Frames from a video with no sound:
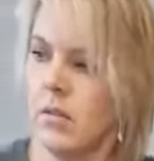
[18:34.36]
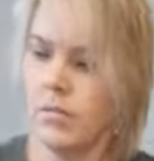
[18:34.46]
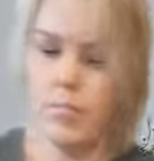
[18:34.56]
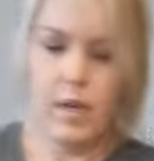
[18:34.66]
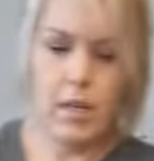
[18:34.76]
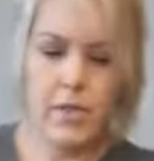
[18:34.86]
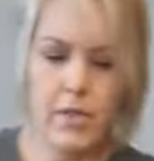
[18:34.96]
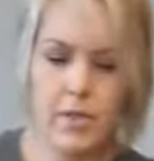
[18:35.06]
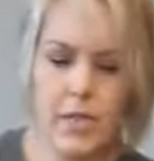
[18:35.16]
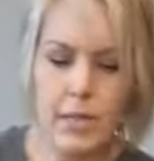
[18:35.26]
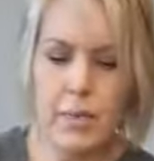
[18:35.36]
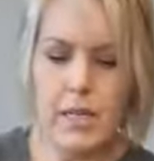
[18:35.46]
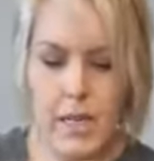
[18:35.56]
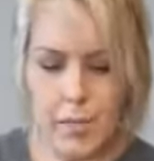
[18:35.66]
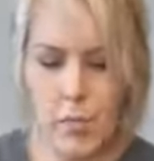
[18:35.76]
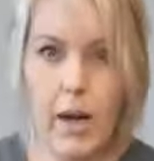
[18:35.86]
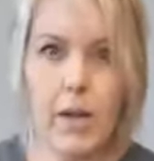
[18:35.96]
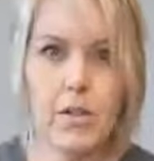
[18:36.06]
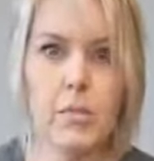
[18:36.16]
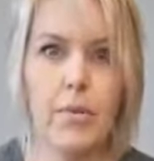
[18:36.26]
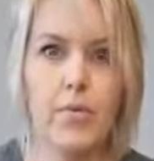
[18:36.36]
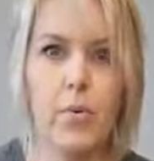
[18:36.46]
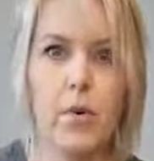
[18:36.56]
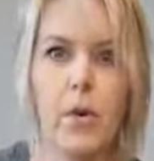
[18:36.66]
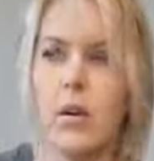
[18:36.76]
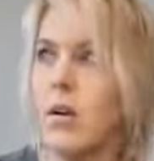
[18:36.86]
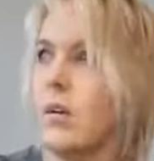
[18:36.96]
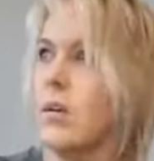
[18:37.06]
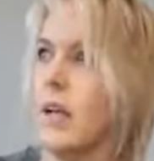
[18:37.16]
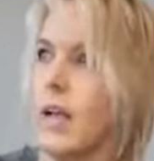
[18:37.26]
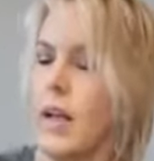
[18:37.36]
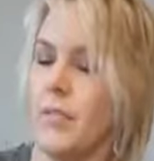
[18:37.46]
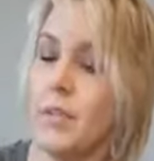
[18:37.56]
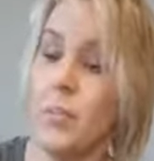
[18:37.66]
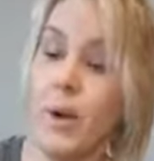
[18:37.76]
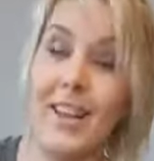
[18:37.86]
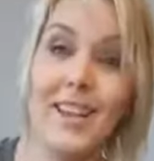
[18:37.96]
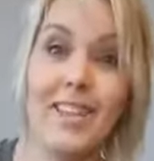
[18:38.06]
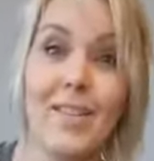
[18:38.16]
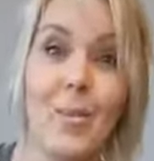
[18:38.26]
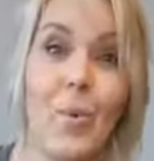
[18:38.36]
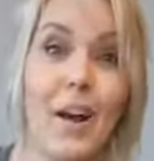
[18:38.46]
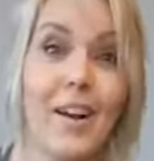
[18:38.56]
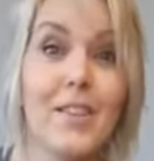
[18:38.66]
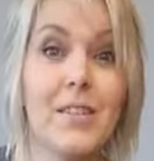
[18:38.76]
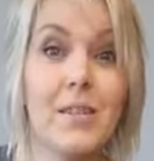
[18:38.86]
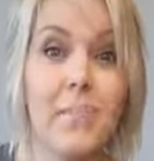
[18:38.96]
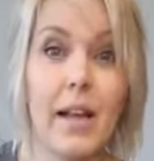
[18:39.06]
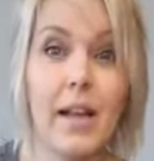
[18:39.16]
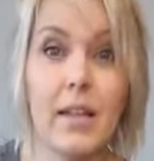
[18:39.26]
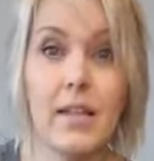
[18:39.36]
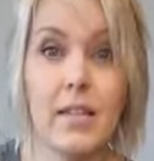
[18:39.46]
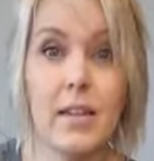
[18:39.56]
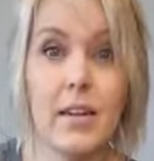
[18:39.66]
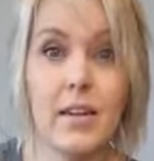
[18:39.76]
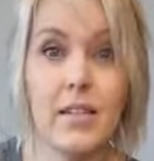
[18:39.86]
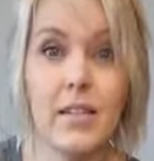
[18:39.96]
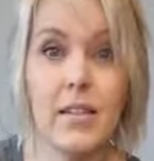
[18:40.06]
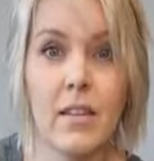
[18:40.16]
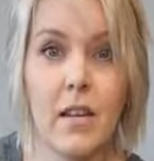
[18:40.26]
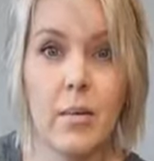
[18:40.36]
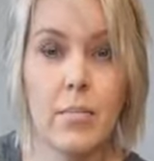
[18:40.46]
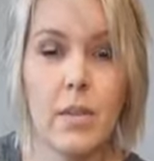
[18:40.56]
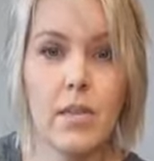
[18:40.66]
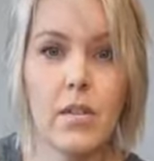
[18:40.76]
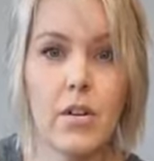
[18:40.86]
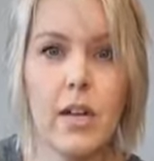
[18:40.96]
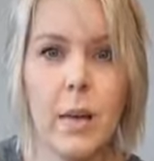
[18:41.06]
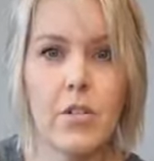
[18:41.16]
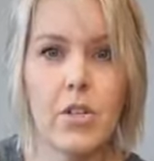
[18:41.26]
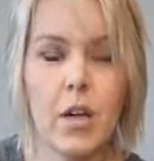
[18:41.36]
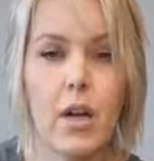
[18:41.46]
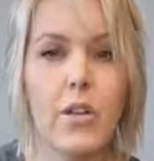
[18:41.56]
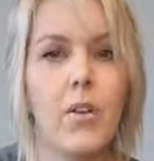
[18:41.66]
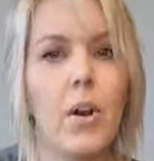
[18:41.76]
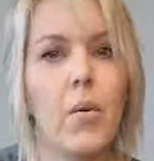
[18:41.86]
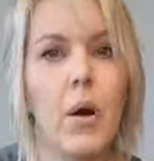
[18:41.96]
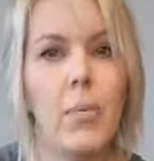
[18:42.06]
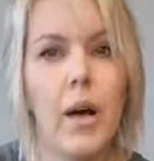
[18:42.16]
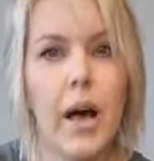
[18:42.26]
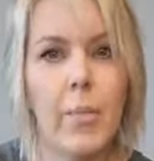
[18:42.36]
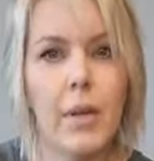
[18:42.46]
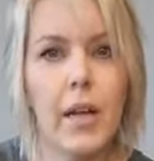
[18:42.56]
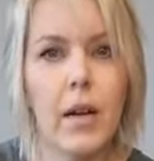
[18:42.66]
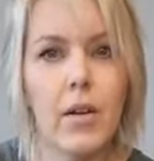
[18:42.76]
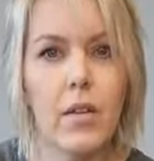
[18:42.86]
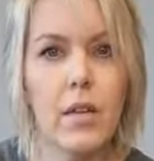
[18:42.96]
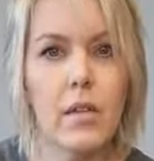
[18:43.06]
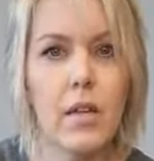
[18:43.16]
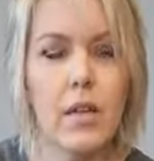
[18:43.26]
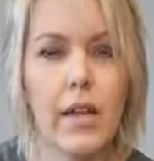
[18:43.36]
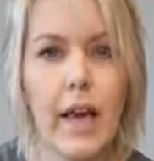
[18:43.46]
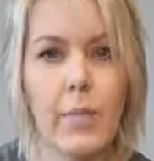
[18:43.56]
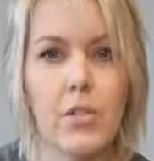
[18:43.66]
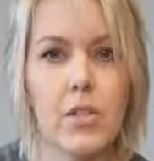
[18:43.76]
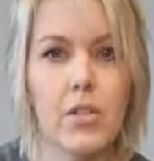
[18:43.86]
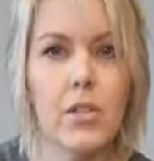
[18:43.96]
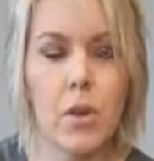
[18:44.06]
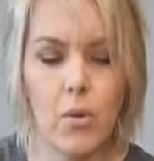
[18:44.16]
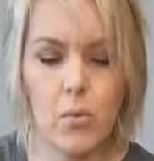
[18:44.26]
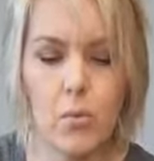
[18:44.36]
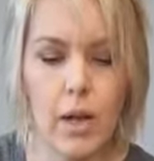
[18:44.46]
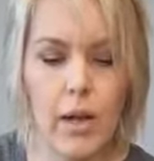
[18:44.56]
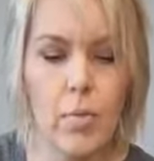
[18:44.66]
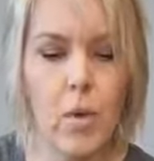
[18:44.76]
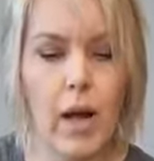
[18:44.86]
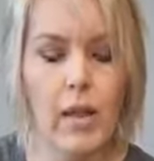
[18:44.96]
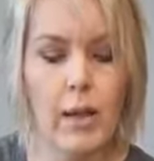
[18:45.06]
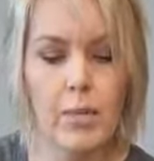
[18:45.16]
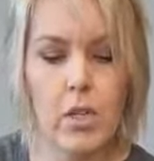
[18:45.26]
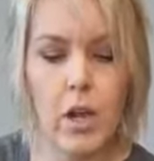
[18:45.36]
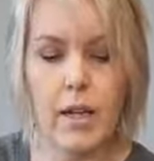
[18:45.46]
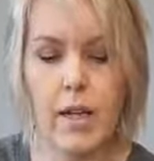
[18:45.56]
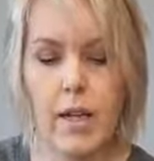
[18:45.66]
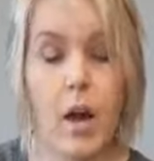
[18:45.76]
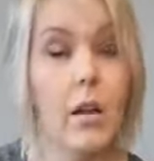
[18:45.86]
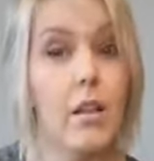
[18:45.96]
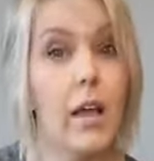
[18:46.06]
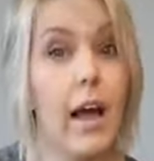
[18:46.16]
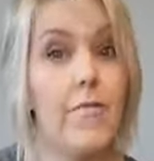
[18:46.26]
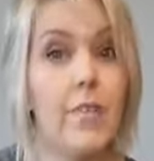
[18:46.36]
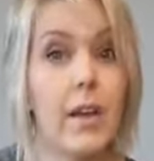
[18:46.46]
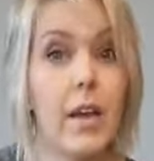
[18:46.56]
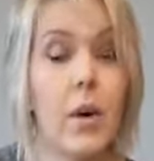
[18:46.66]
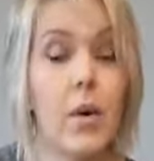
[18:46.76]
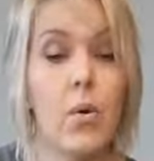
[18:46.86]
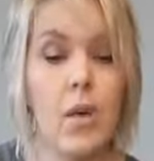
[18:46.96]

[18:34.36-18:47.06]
Many of you have seen me tape wires before. Got to have some ready. The wires make it easier. Please turn caption on. You know what will happen, Carolyn? The captions don't run while I'm talking on a live video.